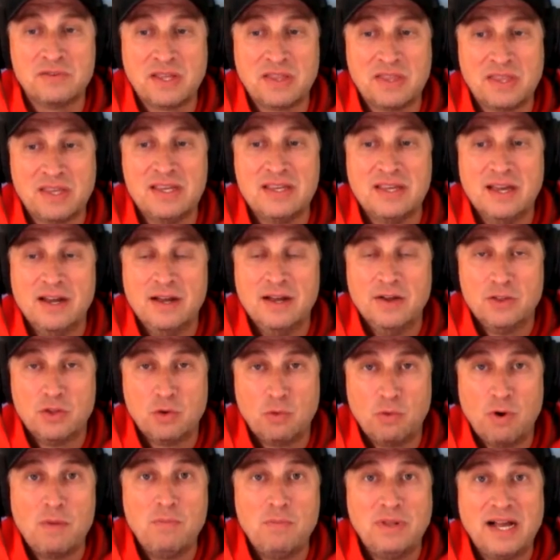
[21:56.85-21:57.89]
I think the
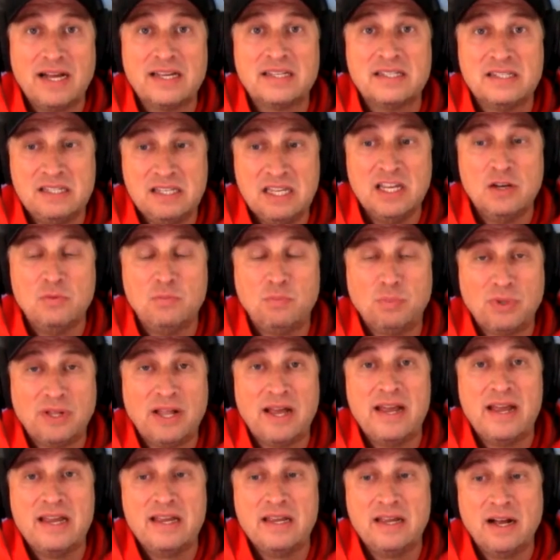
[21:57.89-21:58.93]
Redblacks did
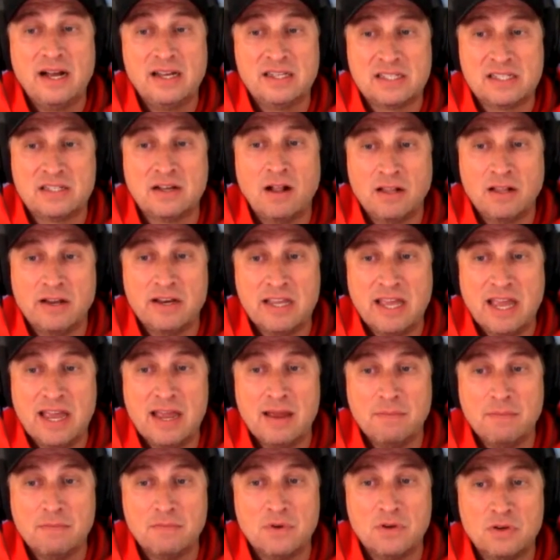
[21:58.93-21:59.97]
play a solid
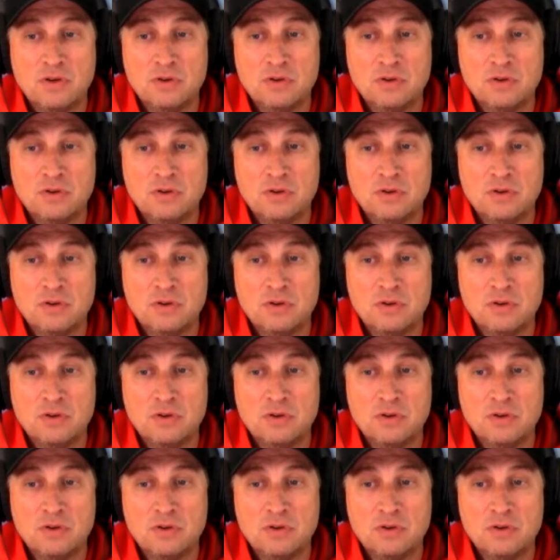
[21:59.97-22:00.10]
game.